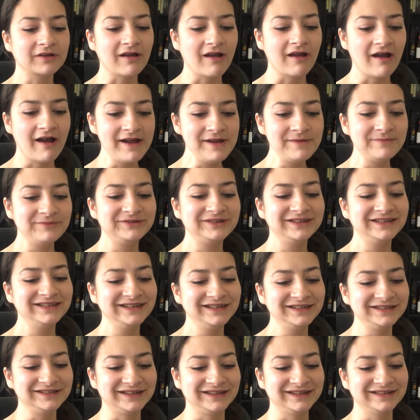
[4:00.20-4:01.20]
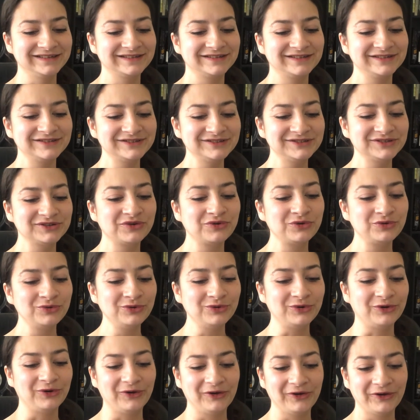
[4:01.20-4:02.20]
I am digging this. This is
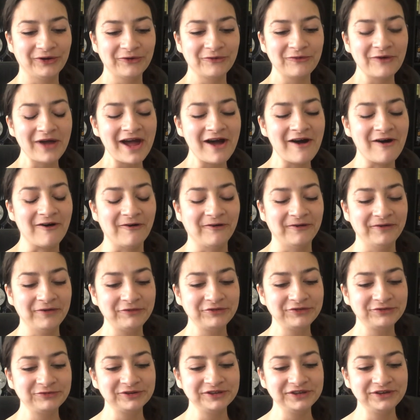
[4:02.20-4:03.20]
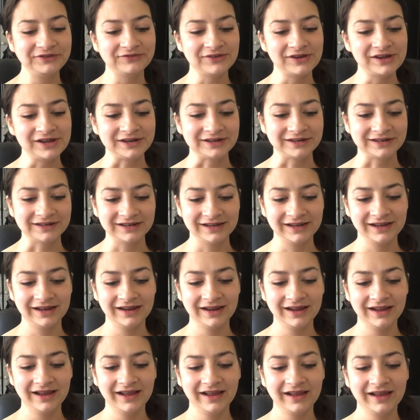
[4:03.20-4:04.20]
cool. Wow, that was really fun.
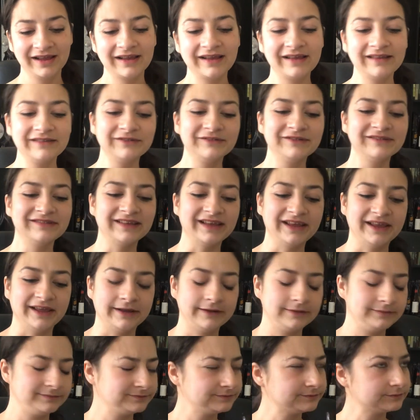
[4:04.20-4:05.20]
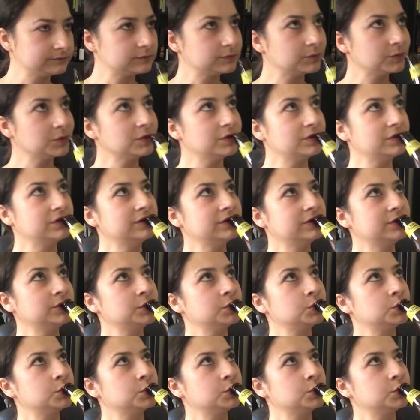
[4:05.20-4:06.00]
Because it was like, uh,